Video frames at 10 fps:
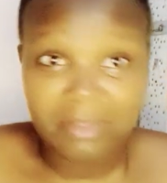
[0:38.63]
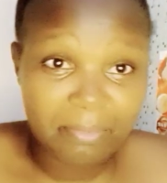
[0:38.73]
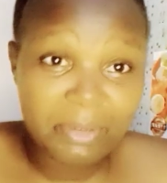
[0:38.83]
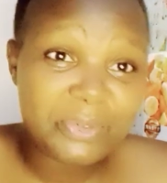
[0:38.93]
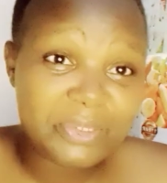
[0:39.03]

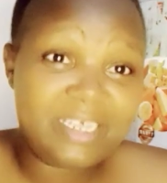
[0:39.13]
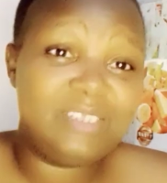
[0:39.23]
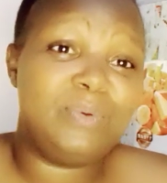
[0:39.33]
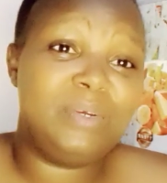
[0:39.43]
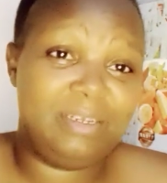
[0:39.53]
because
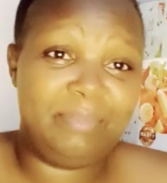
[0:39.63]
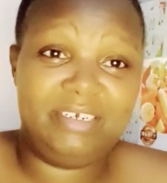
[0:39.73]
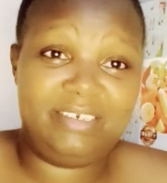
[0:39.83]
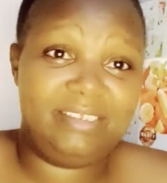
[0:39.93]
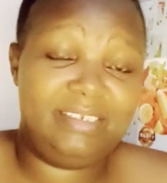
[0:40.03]
that's what I'm
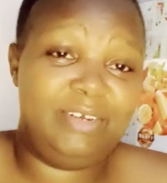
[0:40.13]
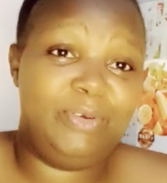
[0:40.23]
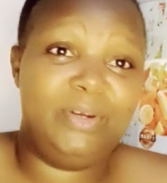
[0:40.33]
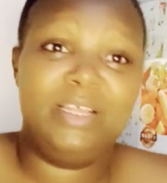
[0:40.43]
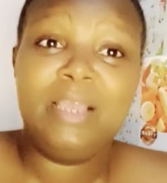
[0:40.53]
interested on.